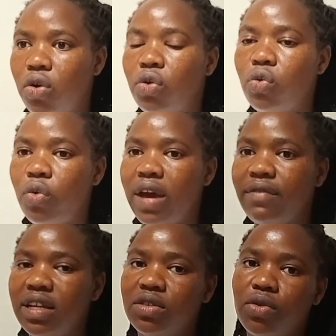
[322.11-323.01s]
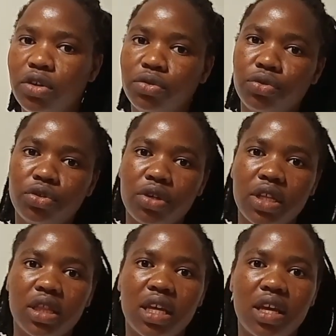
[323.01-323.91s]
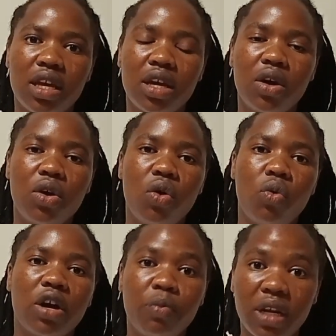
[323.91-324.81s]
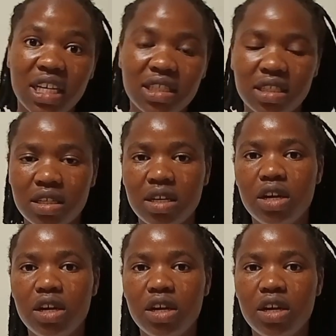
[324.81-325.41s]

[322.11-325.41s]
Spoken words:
or whoever is going to join the workplace,